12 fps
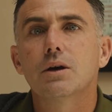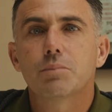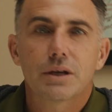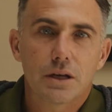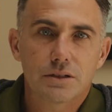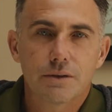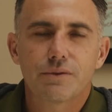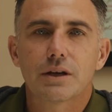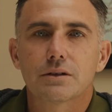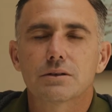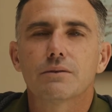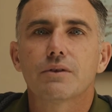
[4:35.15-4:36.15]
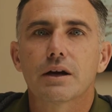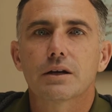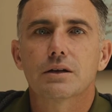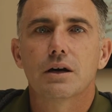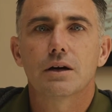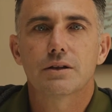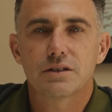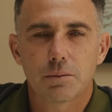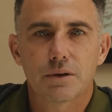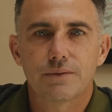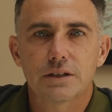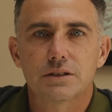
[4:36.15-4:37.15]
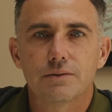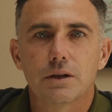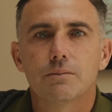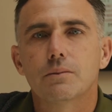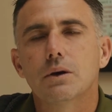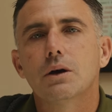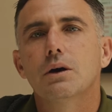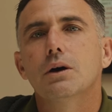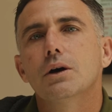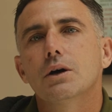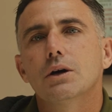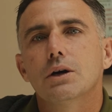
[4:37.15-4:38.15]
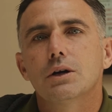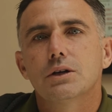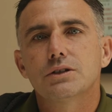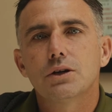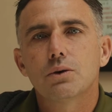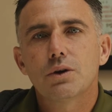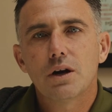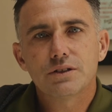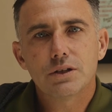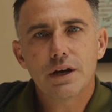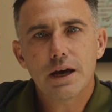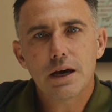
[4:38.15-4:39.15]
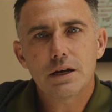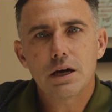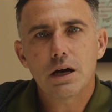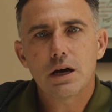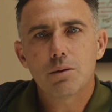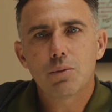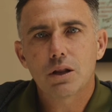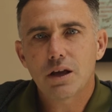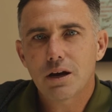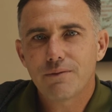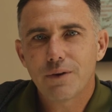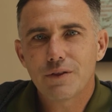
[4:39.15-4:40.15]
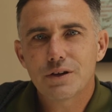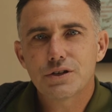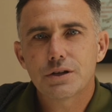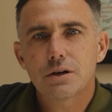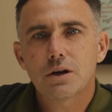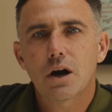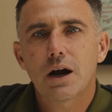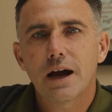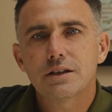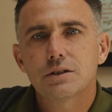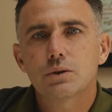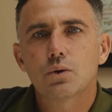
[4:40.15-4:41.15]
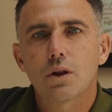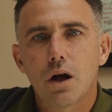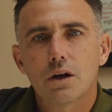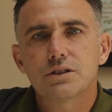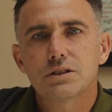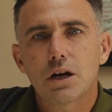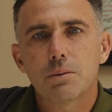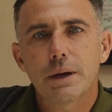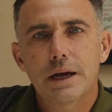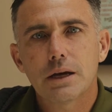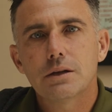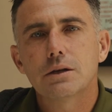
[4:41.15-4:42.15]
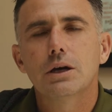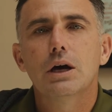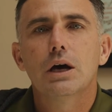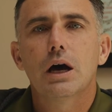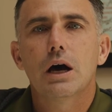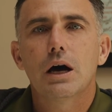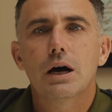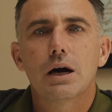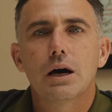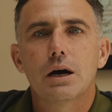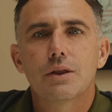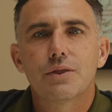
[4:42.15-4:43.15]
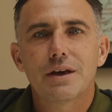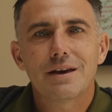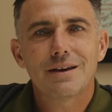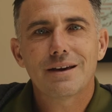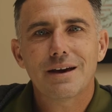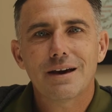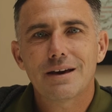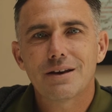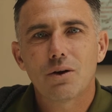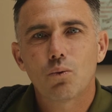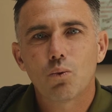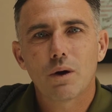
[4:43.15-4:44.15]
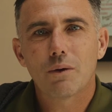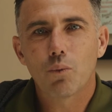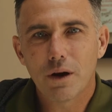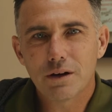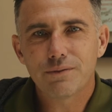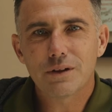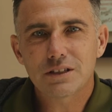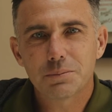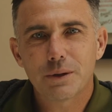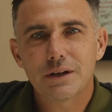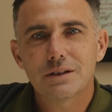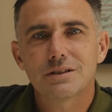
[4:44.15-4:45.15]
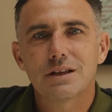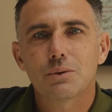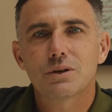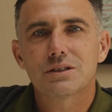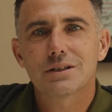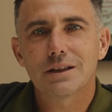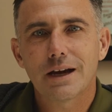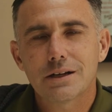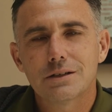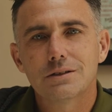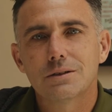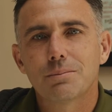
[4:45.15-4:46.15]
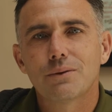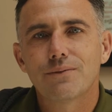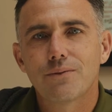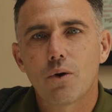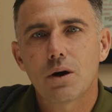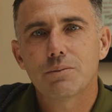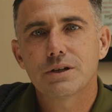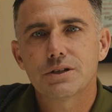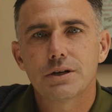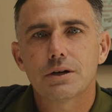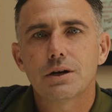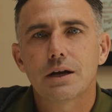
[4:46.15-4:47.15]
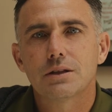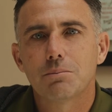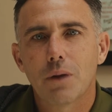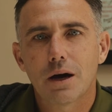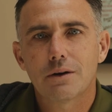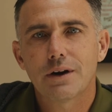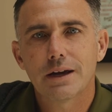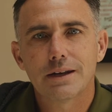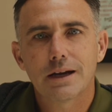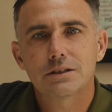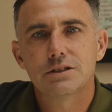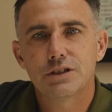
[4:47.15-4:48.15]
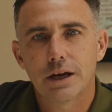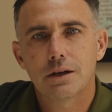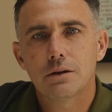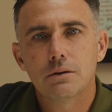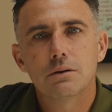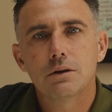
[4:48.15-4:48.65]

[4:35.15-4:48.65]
because of things of like the summer festival. So we also had a lot of fun this year. Our high school all-star band, they had a wonderful experience. They were selected to perform this year at the Monterey Next Gen